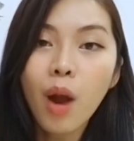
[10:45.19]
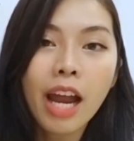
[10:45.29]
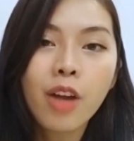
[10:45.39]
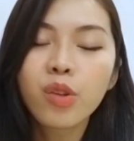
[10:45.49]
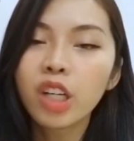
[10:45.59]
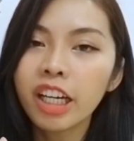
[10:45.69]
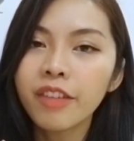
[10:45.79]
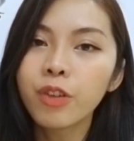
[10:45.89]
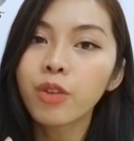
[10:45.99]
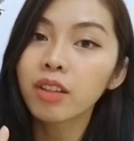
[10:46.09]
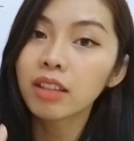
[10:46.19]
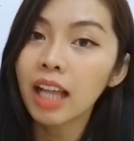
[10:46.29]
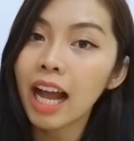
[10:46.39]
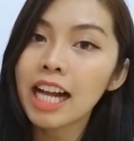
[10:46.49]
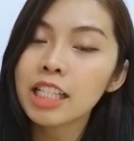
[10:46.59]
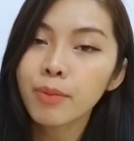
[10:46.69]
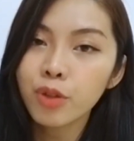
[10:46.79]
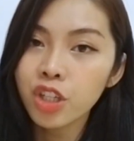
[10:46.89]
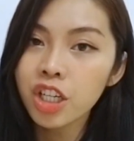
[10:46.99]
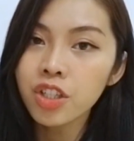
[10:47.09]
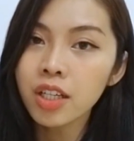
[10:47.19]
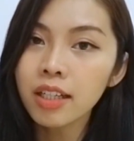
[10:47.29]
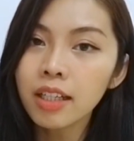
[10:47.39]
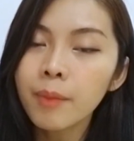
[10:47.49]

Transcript: I will give you the last position